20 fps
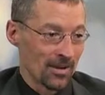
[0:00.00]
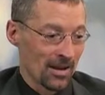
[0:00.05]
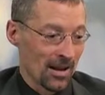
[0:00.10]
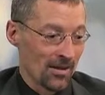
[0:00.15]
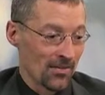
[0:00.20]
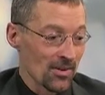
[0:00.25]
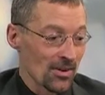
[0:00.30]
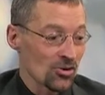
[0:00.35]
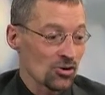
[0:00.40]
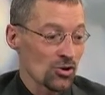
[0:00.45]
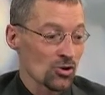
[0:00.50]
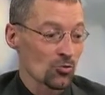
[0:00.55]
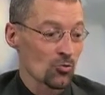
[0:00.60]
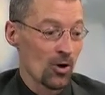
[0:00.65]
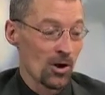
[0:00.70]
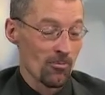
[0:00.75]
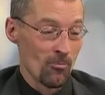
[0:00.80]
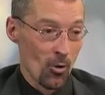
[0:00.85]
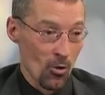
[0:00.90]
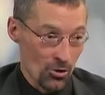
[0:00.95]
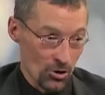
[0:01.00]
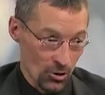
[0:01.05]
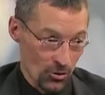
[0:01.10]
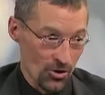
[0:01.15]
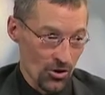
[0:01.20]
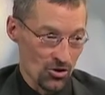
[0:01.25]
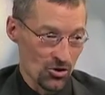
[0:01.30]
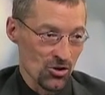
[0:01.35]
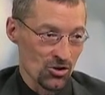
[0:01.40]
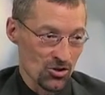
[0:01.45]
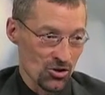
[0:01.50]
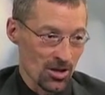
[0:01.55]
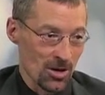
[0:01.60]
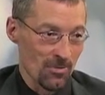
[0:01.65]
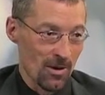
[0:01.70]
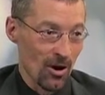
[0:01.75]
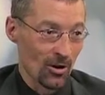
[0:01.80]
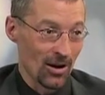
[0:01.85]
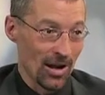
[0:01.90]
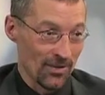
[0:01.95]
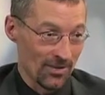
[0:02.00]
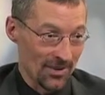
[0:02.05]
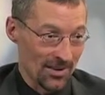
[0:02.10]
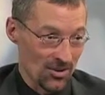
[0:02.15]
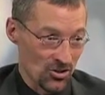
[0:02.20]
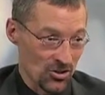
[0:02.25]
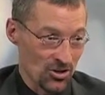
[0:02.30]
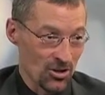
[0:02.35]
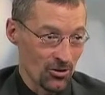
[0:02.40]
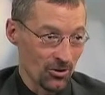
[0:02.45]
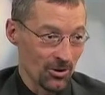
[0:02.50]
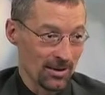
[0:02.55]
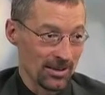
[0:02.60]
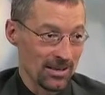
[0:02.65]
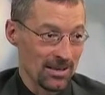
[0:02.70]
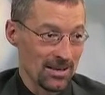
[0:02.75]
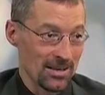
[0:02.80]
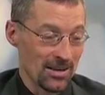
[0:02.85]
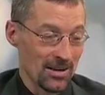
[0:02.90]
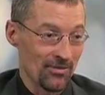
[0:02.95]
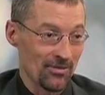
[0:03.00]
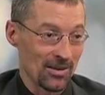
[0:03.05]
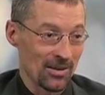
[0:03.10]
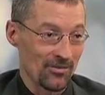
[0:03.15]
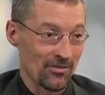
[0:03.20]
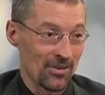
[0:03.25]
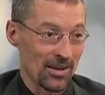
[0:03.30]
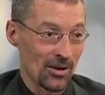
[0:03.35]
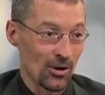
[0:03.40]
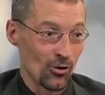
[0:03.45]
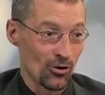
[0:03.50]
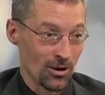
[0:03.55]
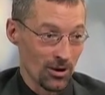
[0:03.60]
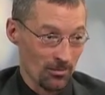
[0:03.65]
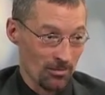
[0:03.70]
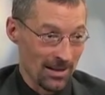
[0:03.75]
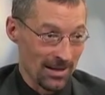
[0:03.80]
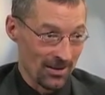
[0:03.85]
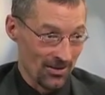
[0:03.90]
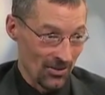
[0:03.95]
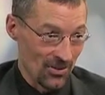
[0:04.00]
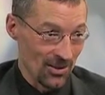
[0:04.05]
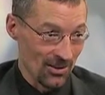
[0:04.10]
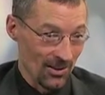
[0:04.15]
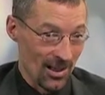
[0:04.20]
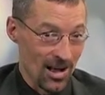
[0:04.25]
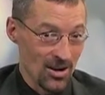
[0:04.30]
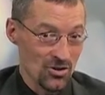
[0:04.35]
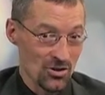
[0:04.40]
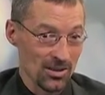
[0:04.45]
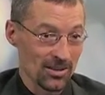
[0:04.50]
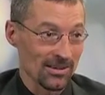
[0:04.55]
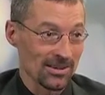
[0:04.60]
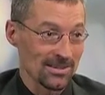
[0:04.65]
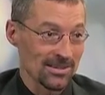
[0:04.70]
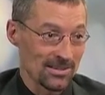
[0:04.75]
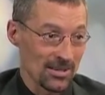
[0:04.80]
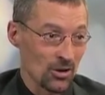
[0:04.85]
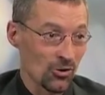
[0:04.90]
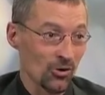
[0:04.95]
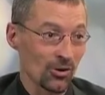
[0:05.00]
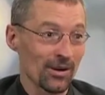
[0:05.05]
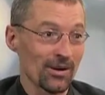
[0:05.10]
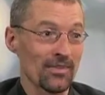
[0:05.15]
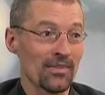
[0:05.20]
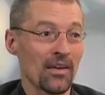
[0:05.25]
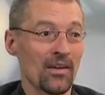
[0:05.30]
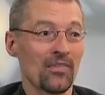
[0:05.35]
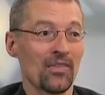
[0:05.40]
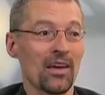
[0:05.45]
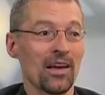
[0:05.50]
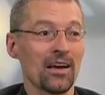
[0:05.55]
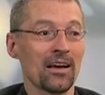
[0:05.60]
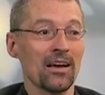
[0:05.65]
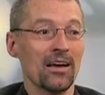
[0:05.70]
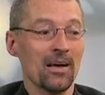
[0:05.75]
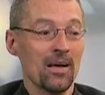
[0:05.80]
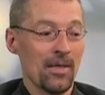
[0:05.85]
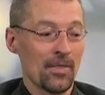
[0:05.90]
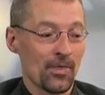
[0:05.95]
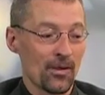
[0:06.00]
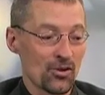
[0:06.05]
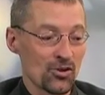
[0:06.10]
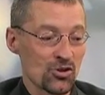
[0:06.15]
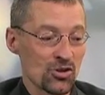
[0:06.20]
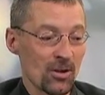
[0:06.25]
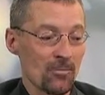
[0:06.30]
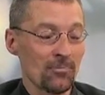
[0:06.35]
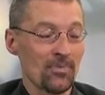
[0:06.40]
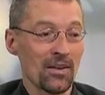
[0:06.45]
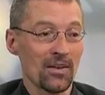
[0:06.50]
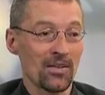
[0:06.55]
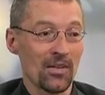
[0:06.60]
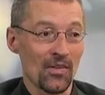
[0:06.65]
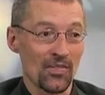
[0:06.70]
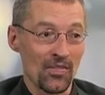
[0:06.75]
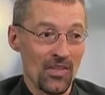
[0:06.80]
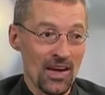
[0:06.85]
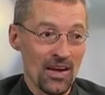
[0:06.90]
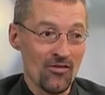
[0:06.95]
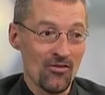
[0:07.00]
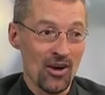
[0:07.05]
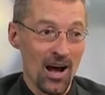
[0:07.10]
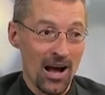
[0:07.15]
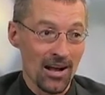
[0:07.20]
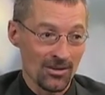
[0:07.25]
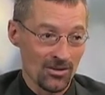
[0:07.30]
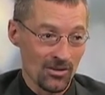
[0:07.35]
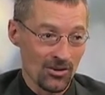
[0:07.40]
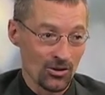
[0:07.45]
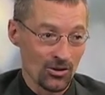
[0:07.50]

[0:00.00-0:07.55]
And this is where most Christians come out, I think, secretly, even if they don't admit it theologically. Secretly, they think there's something that they've got to